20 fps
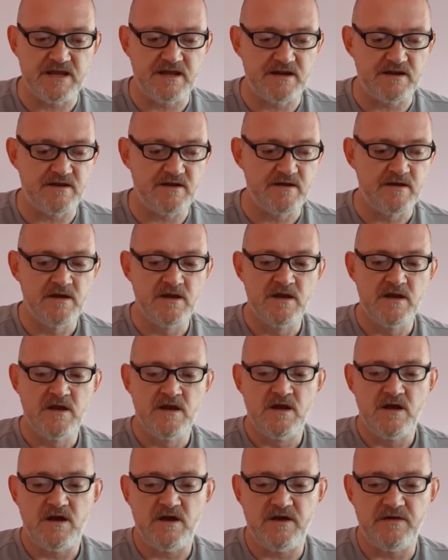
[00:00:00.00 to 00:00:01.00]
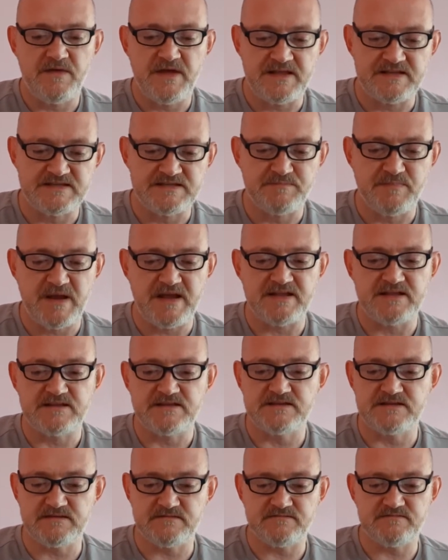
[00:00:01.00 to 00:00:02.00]
and I then
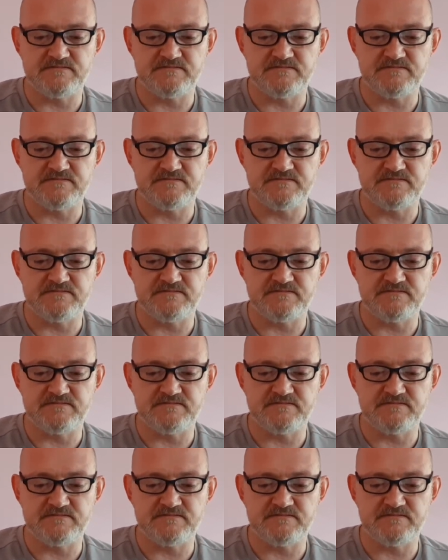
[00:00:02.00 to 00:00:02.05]
spend